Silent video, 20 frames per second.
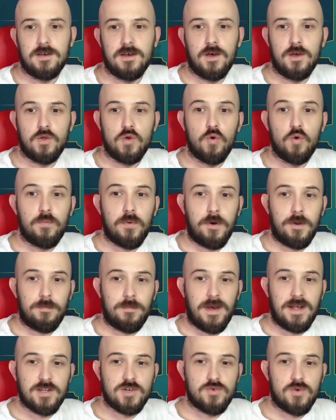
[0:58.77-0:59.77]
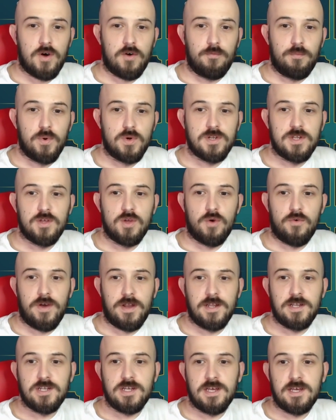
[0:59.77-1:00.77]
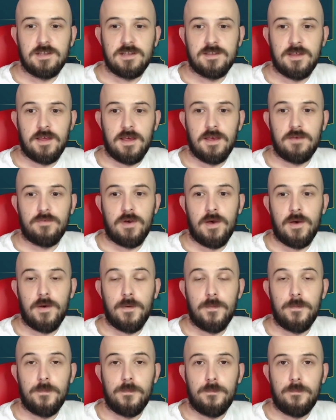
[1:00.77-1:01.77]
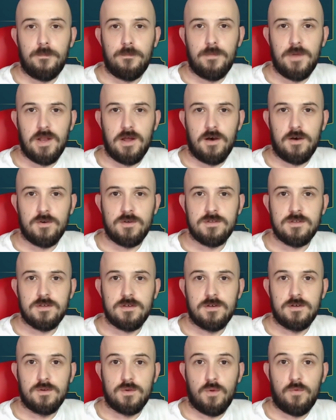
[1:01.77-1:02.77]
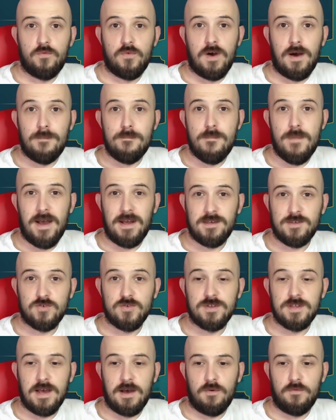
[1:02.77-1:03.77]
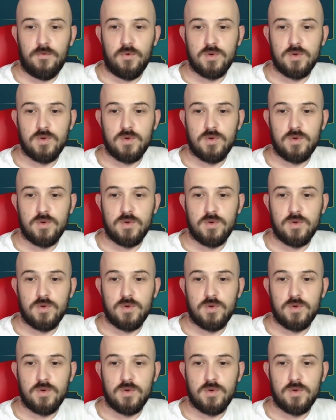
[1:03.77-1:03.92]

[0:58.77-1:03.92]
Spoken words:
you're probably better off putting your energy into either Minnows to farm masteries out for